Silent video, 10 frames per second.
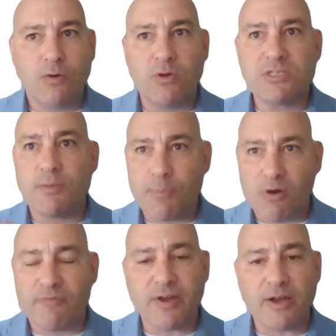what's the
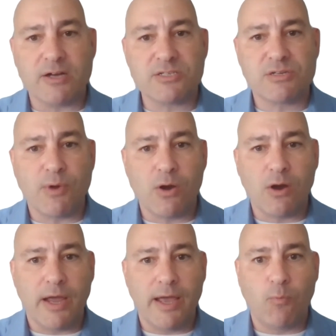perfect
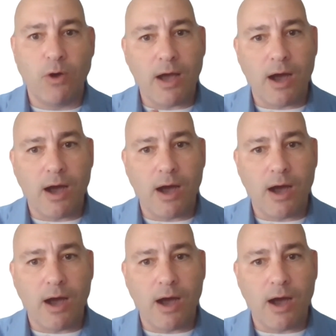customer and what